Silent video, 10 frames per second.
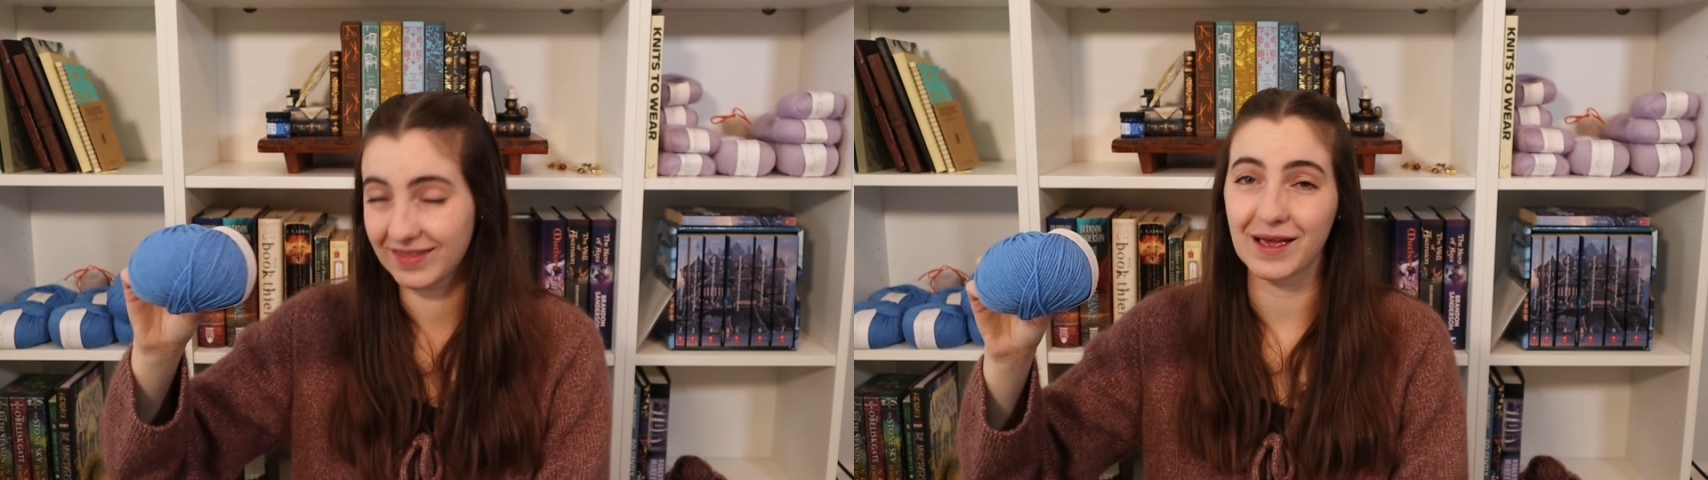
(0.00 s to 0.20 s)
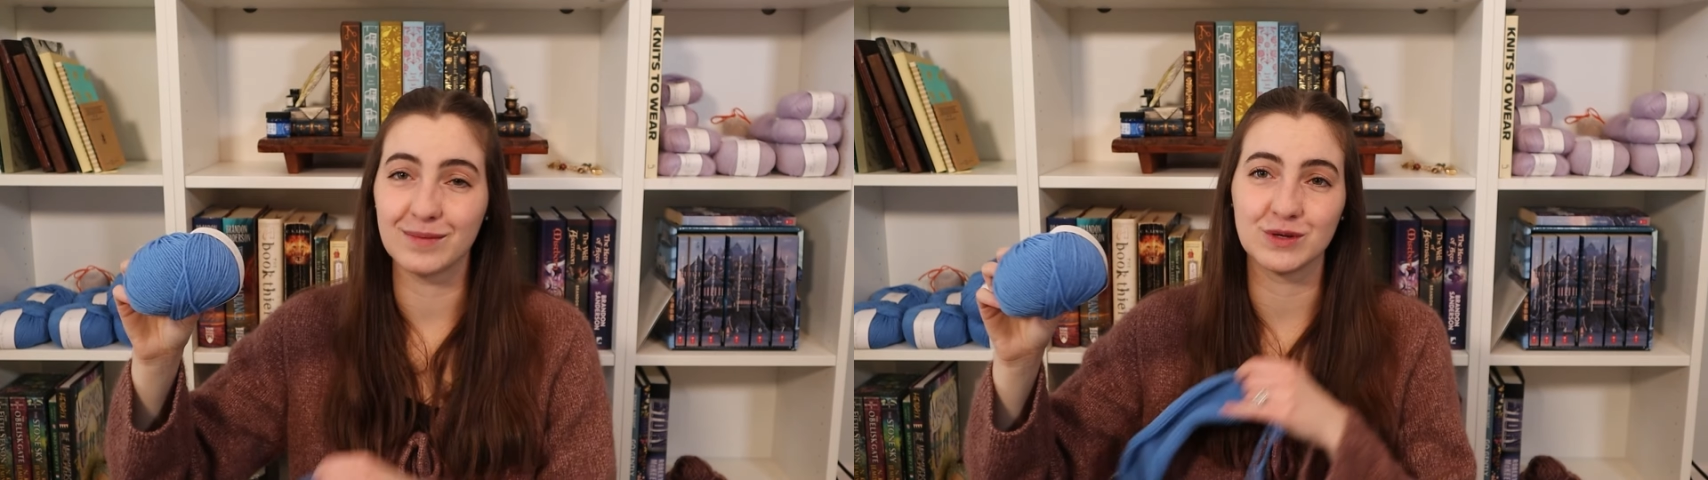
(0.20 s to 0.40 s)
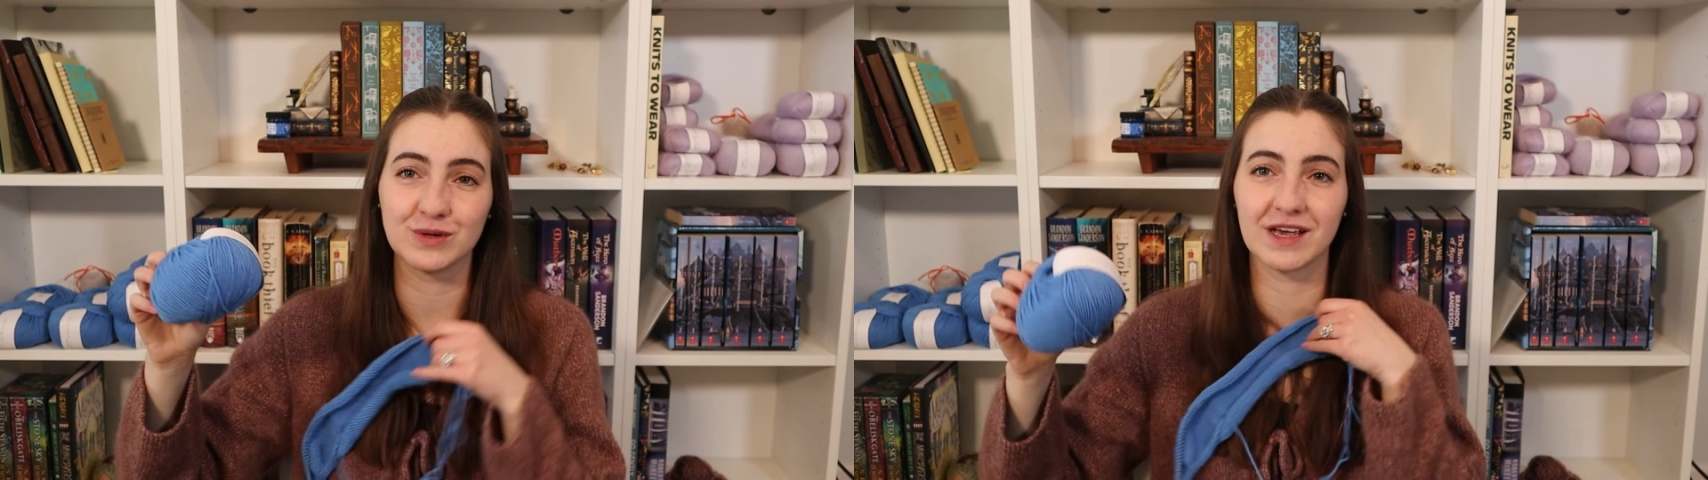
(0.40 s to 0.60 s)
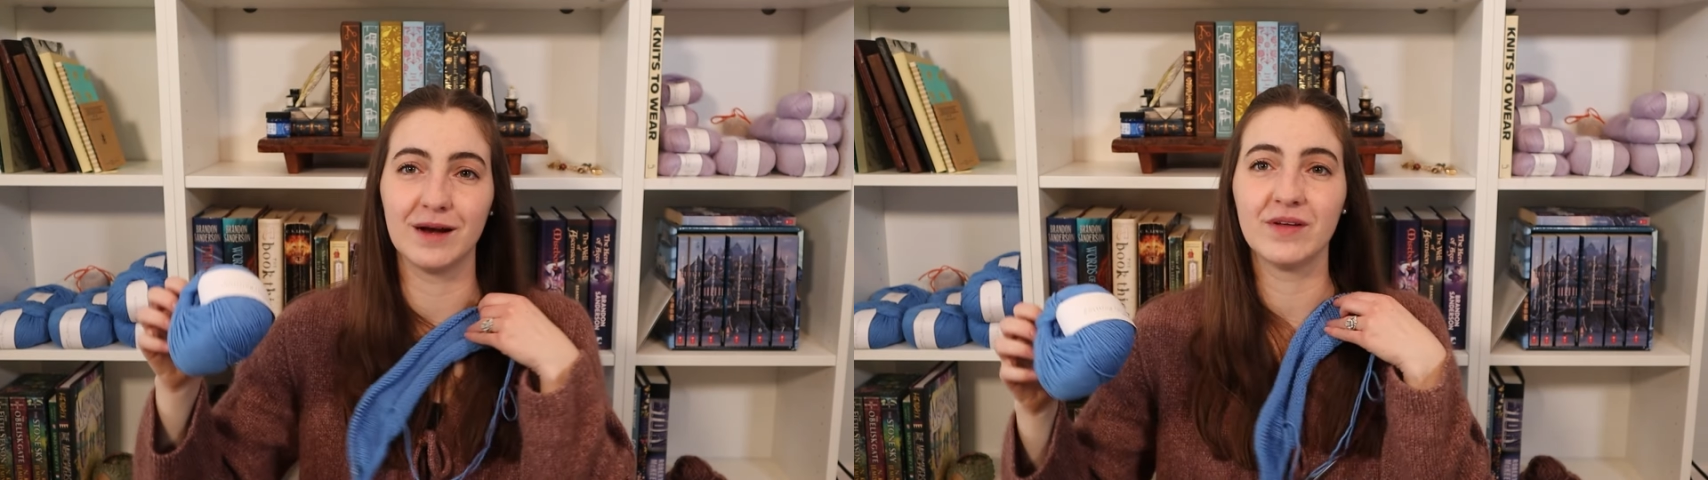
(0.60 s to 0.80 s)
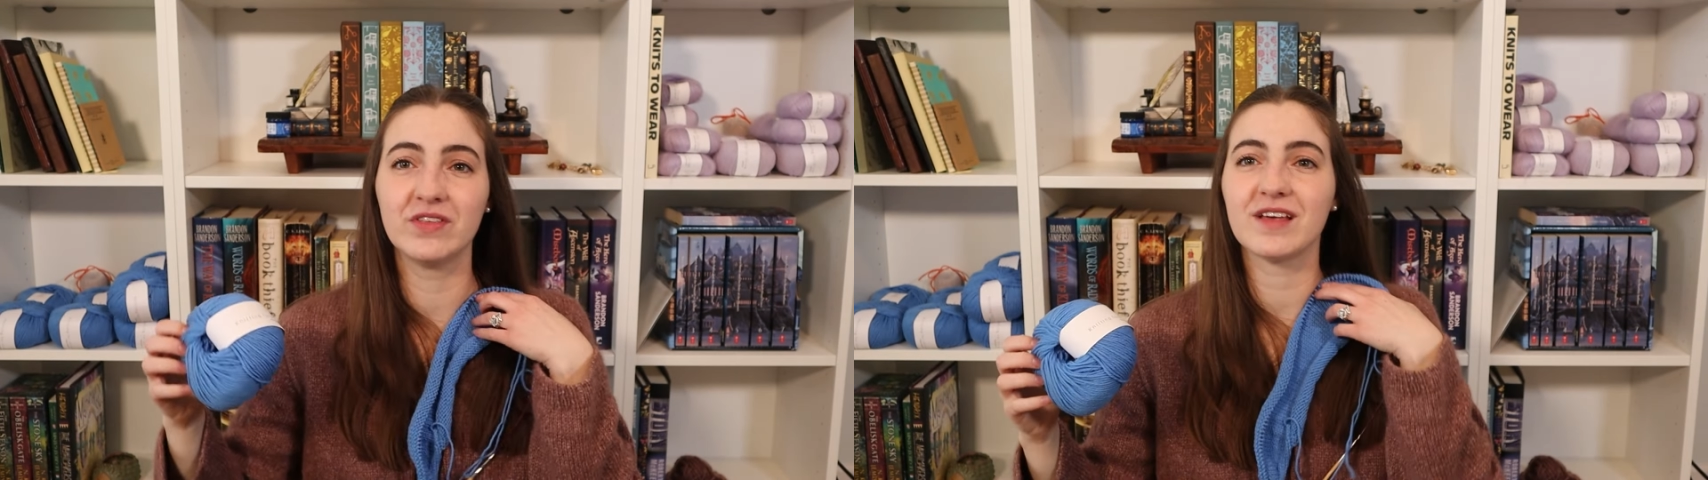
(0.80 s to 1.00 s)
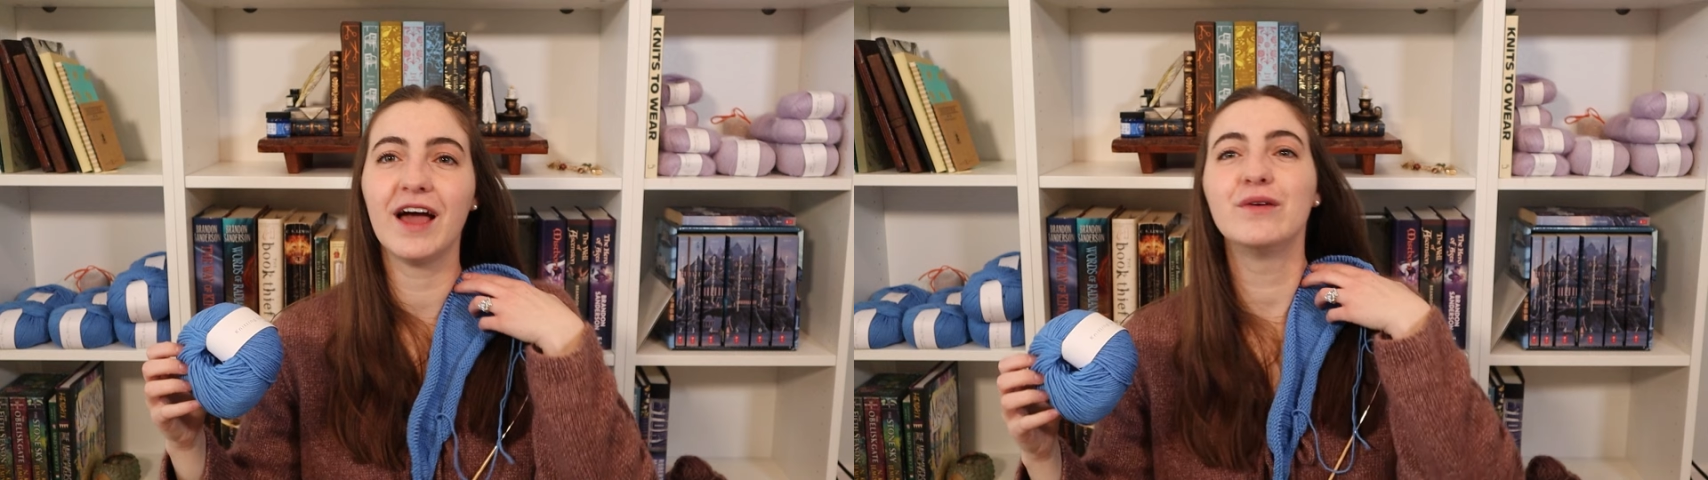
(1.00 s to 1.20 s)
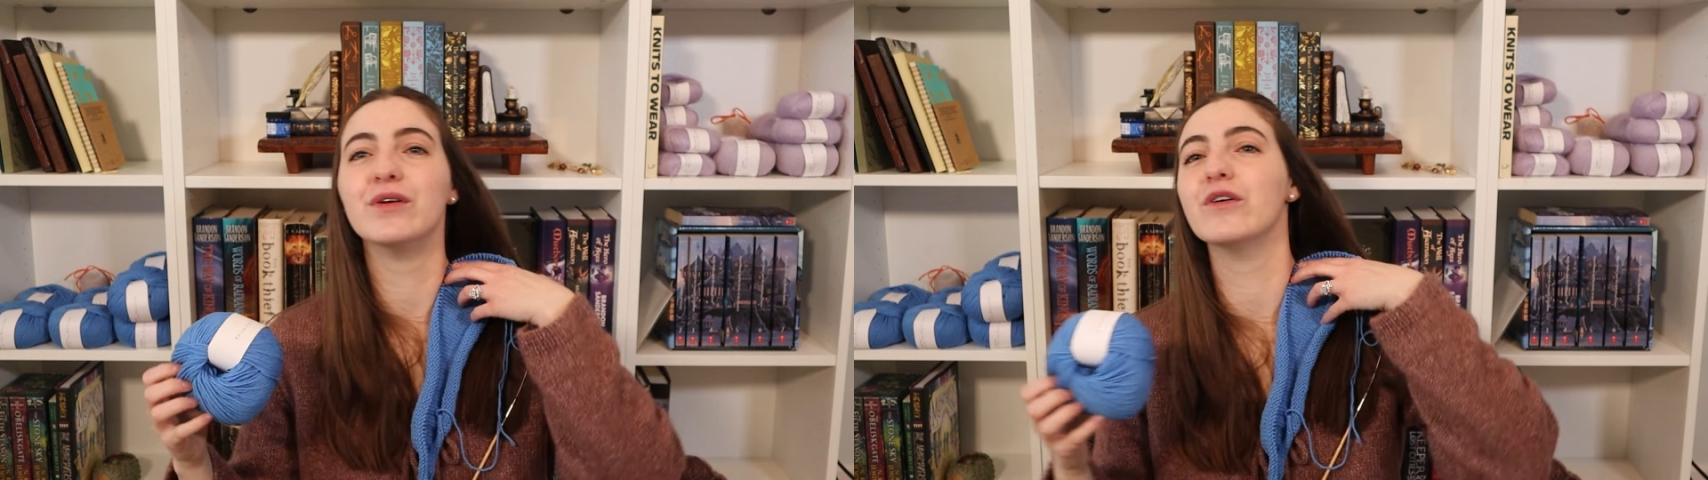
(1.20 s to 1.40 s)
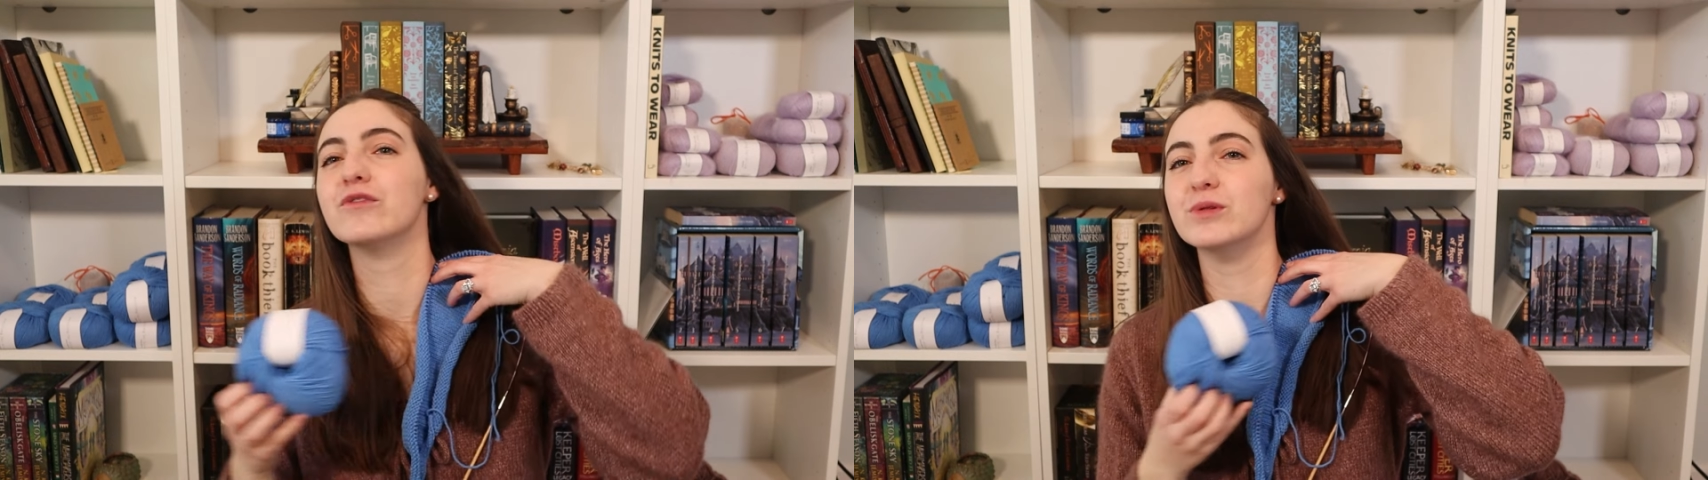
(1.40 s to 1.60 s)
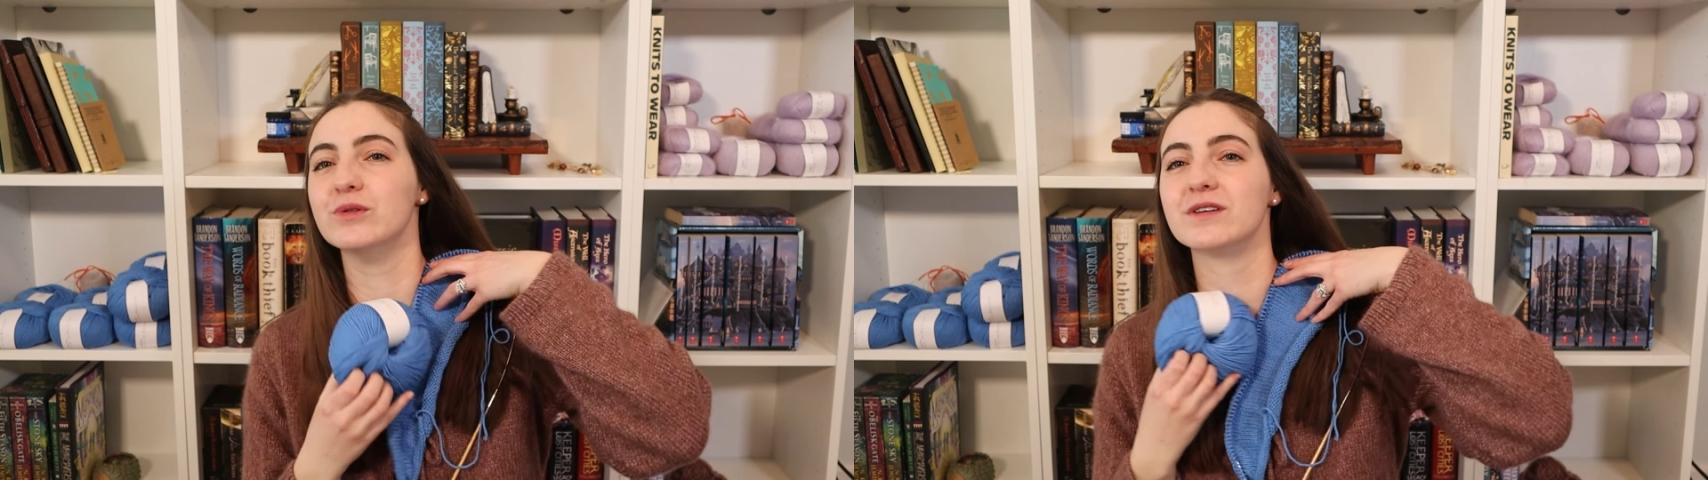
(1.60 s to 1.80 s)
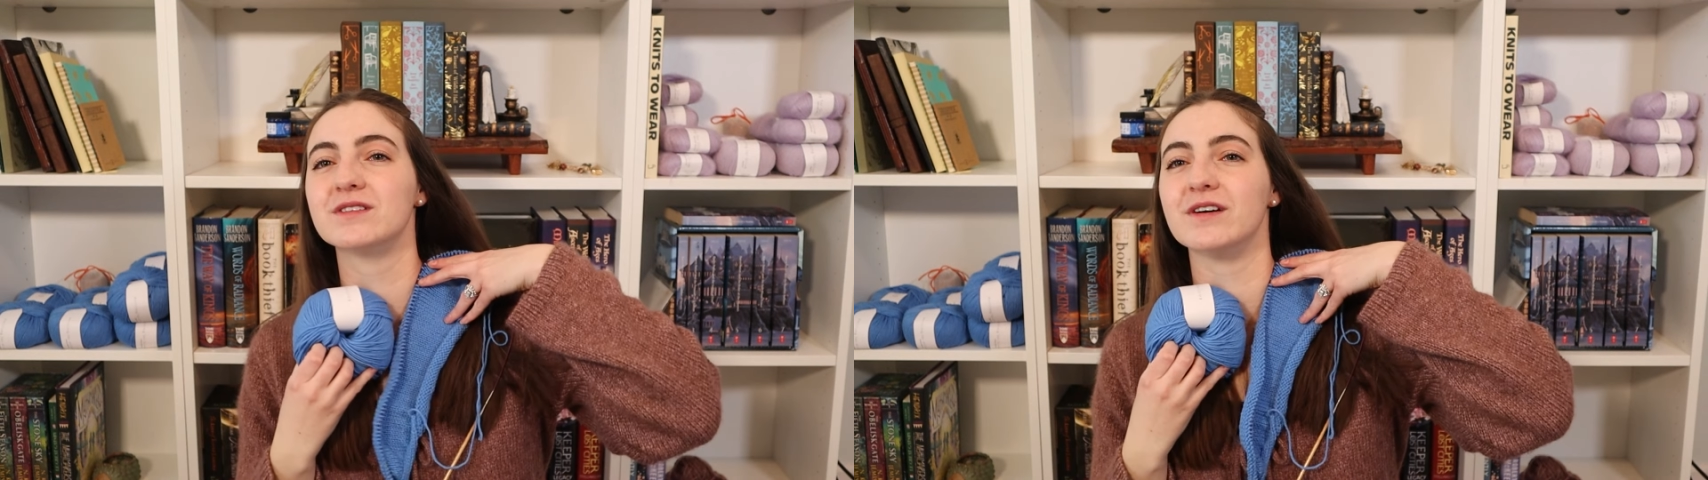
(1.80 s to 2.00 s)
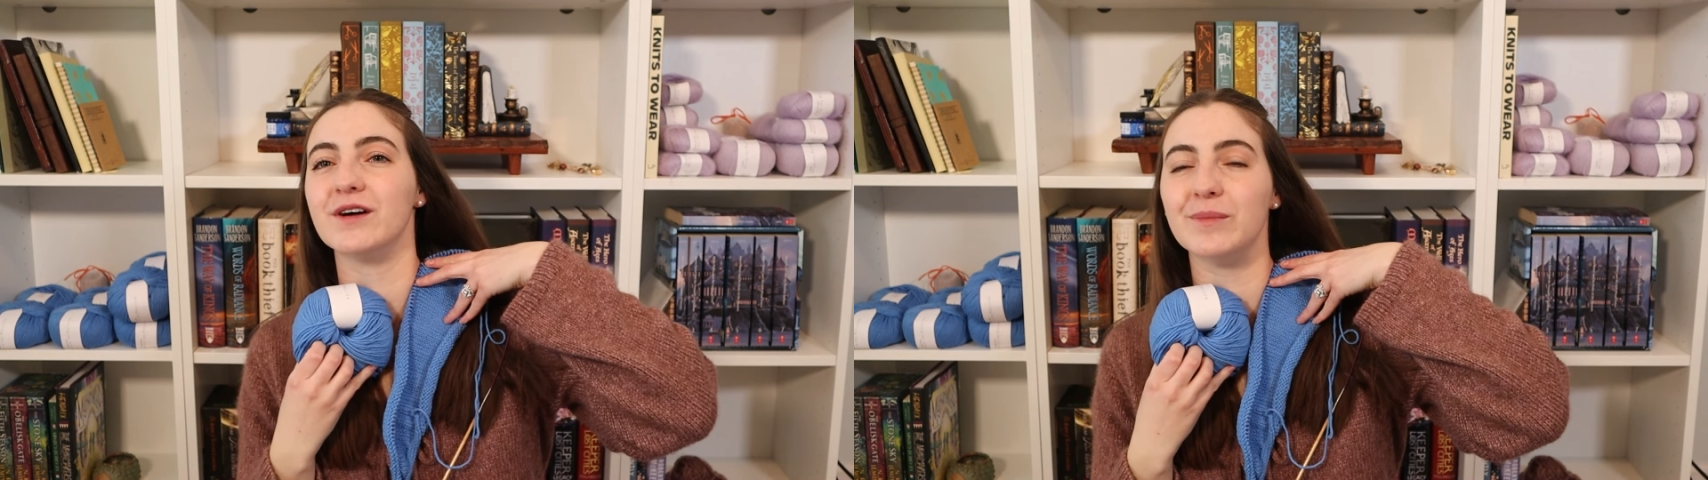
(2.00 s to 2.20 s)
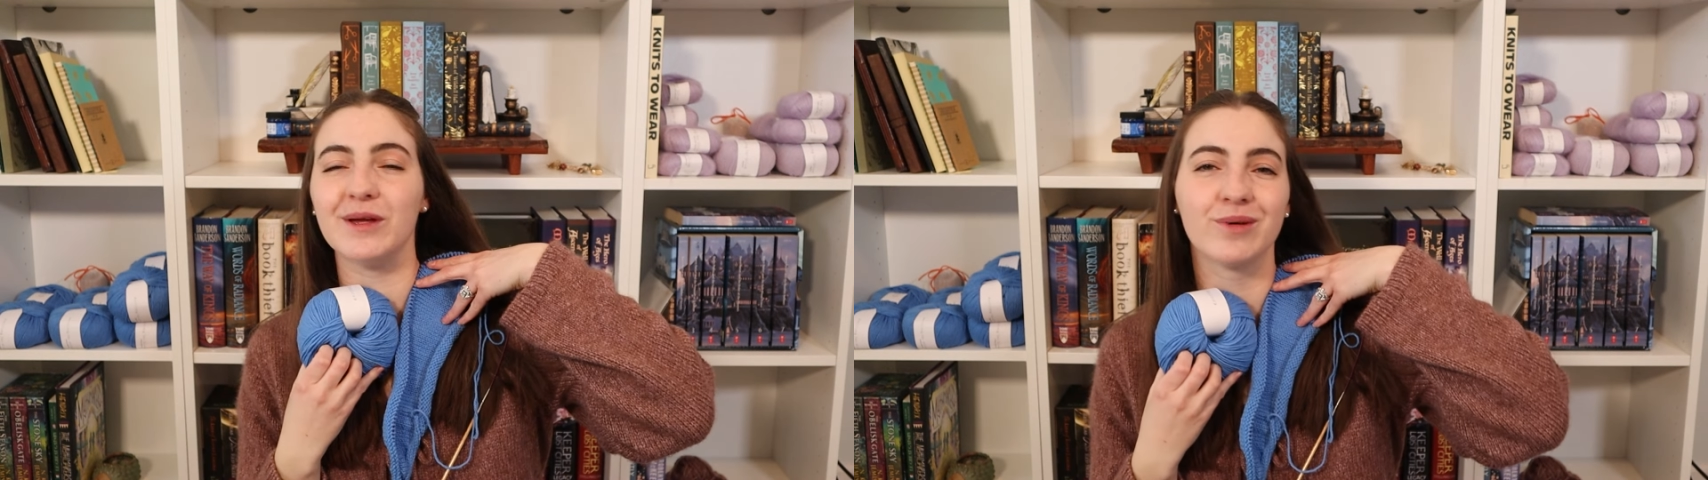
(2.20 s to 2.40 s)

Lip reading: am so excited about this. I don't know if blue looks good on me,